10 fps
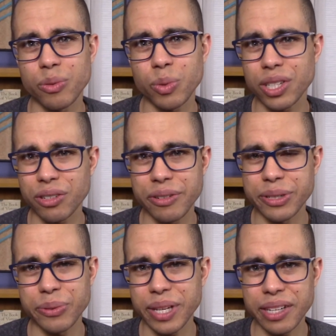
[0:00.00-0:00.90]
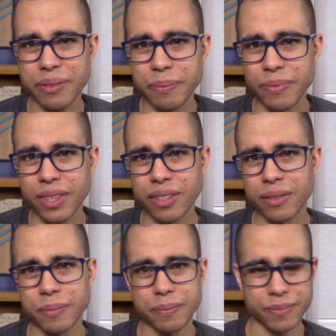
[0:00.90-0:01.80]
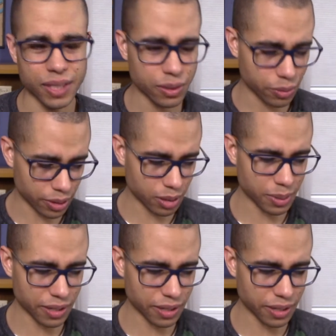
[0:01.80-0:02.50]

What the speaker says: what you're doing in order to be